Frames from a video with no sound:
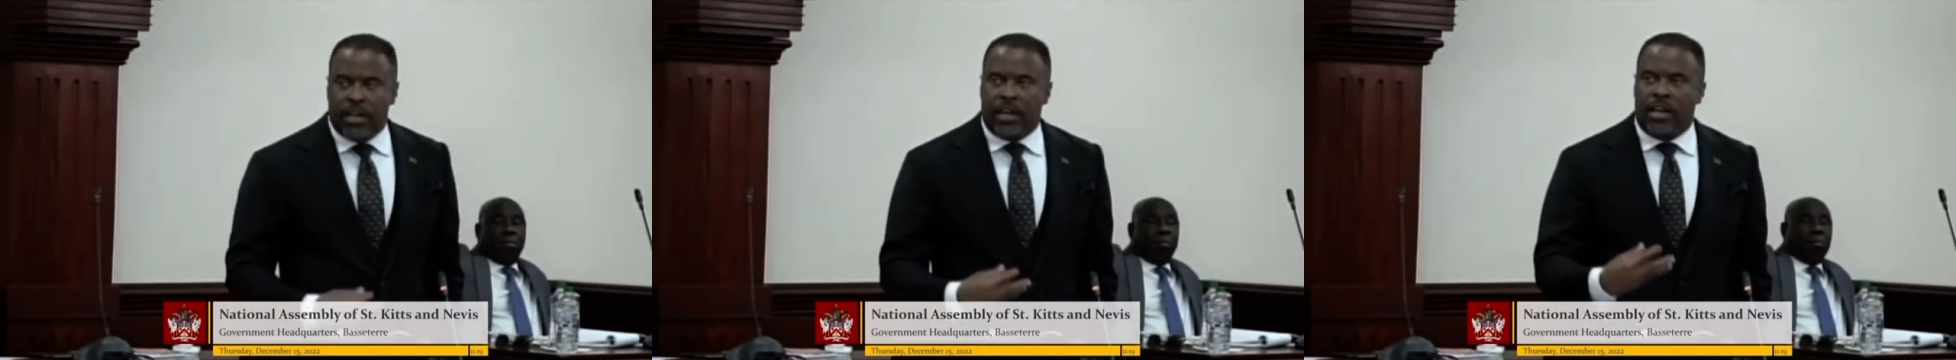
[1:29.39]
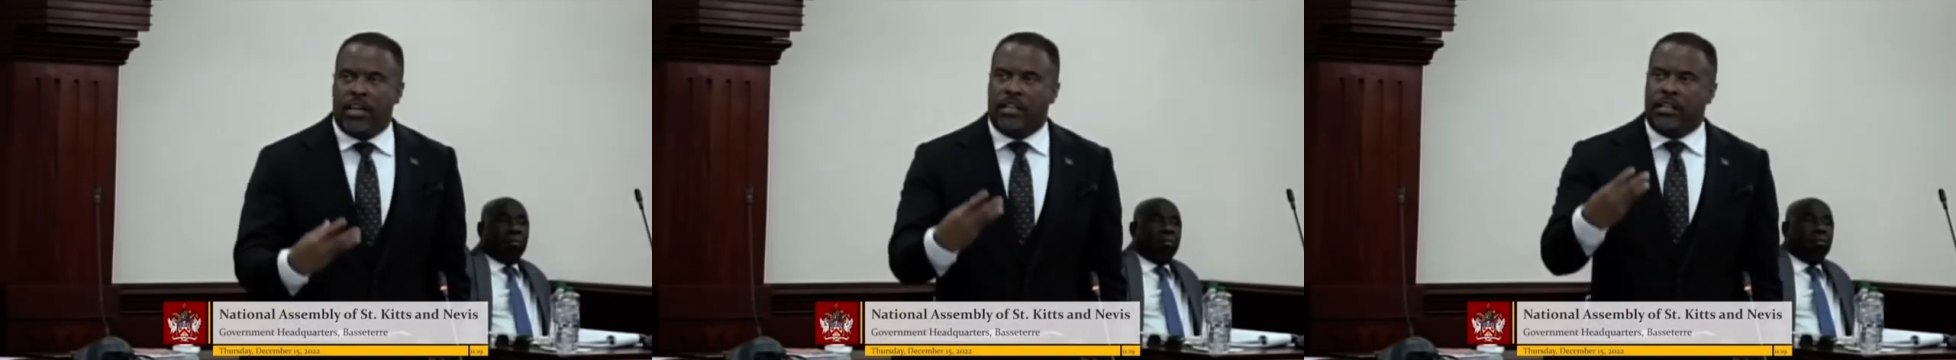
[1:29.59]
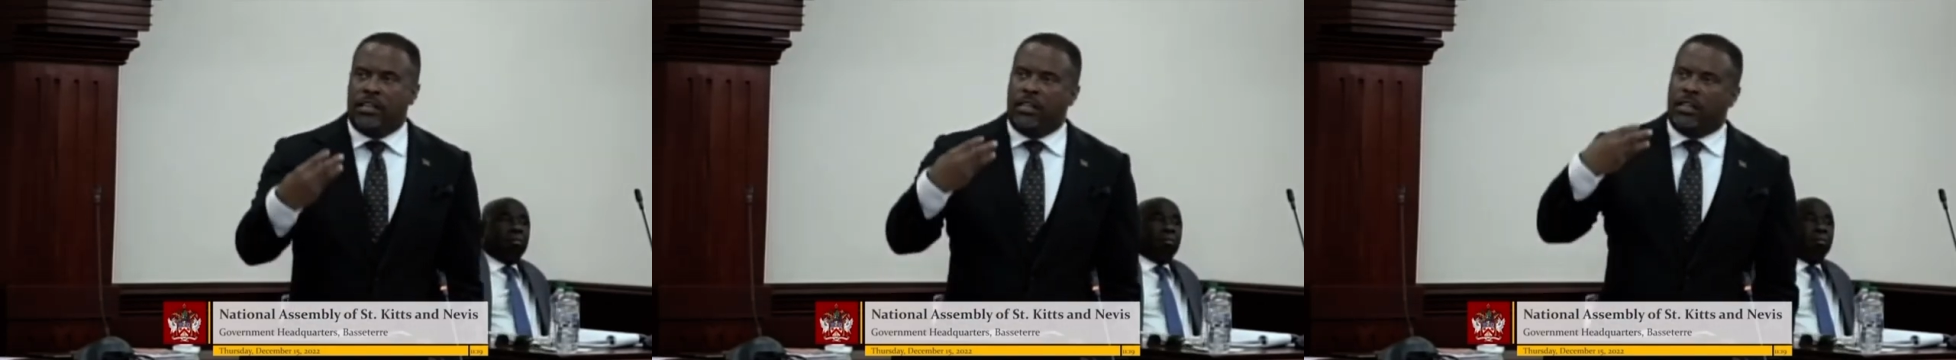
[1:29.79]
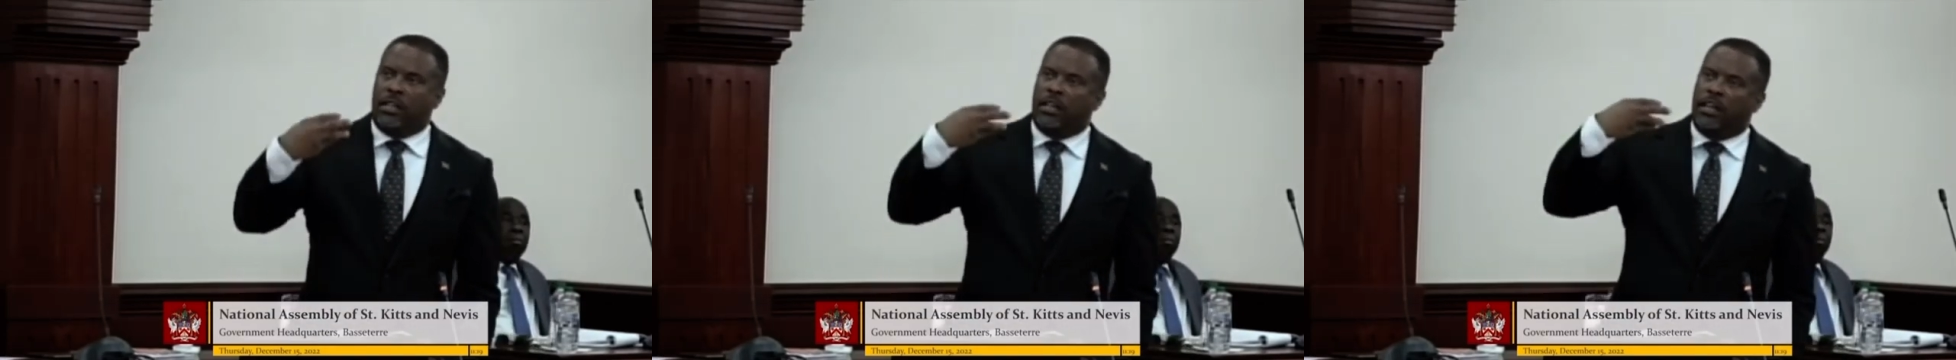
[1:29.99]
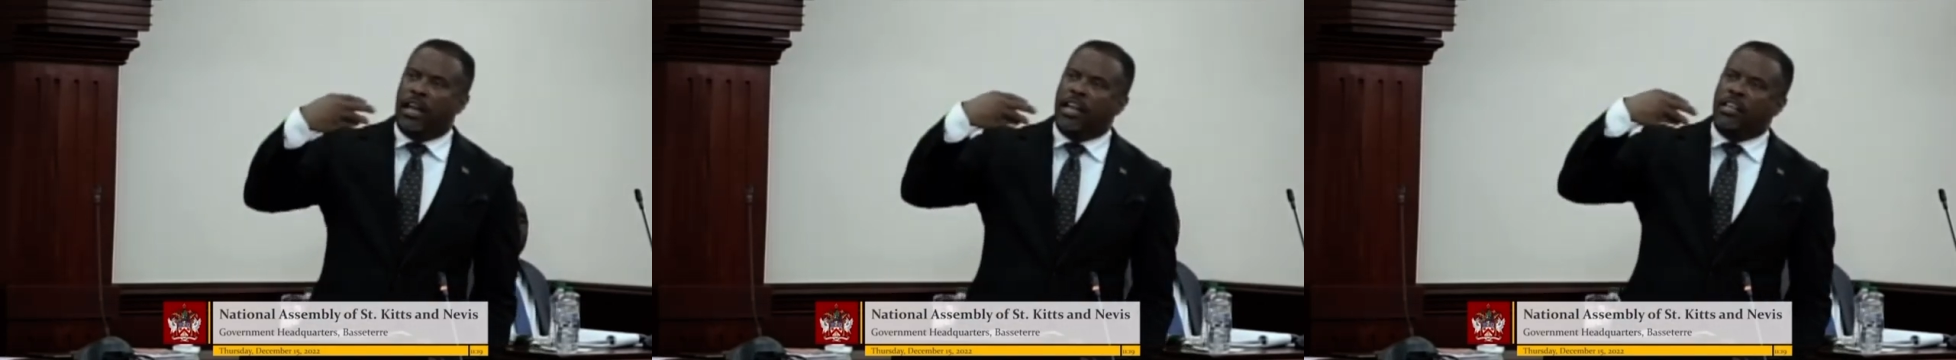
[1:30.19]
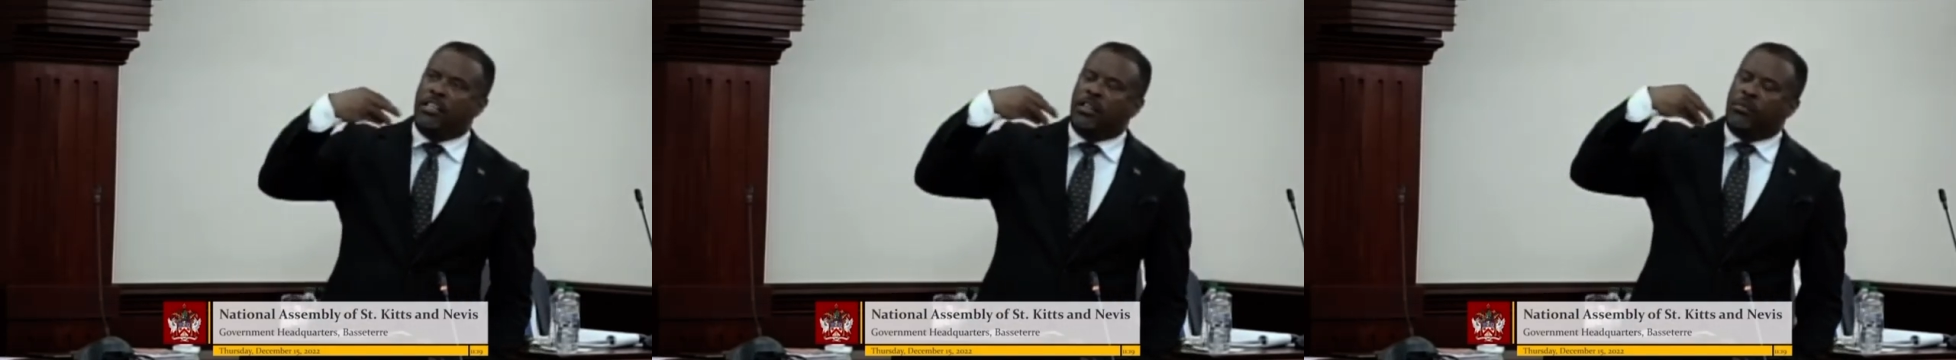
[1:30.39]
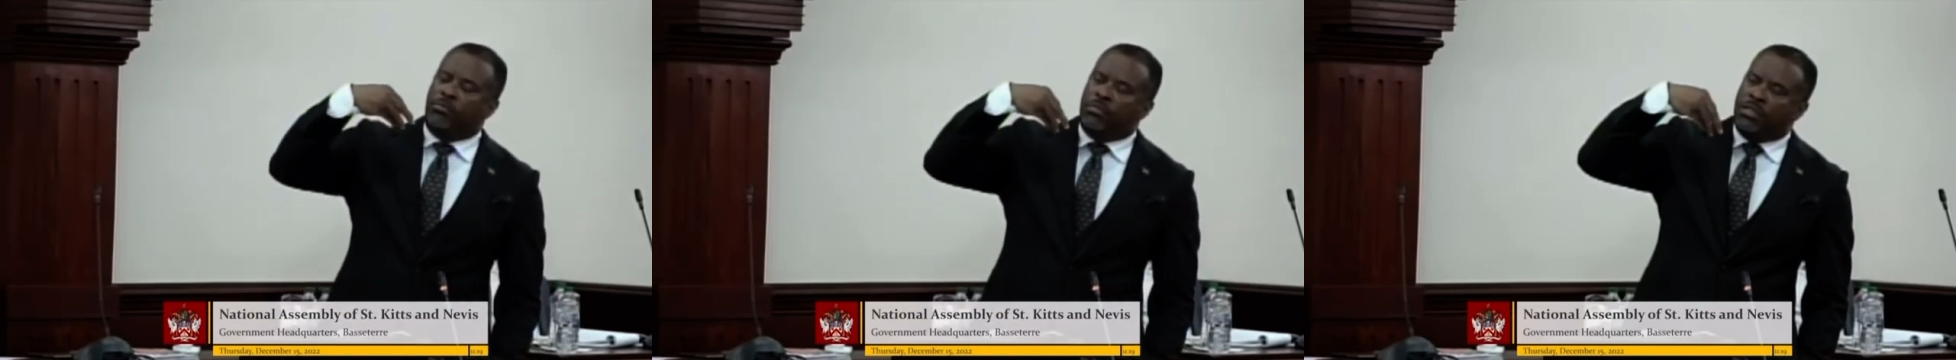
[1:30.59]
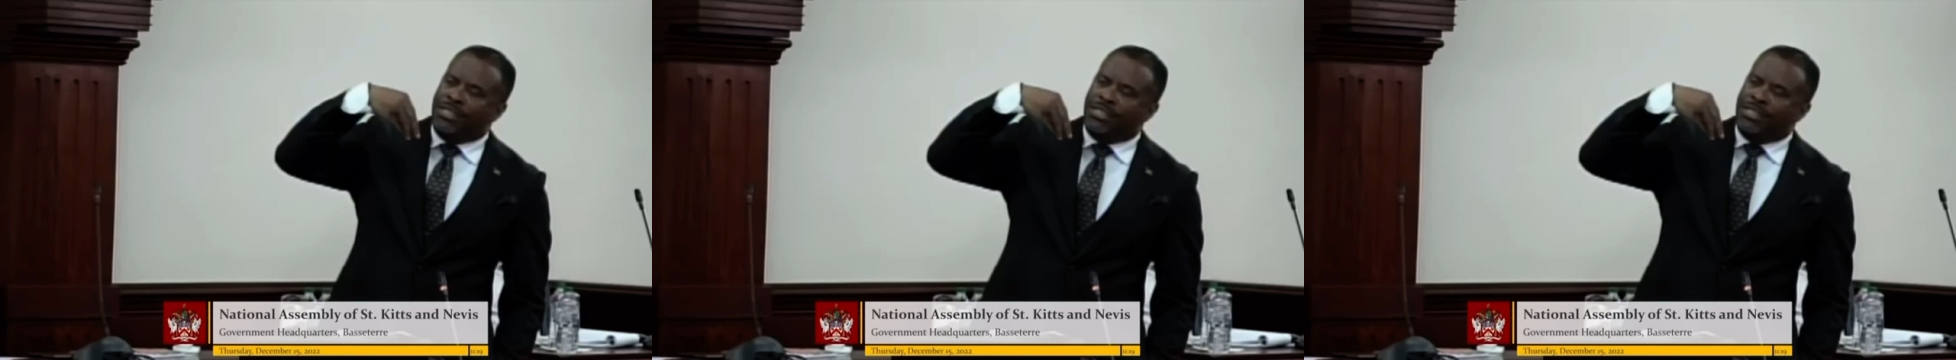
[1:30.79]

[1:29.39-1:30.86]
It ends up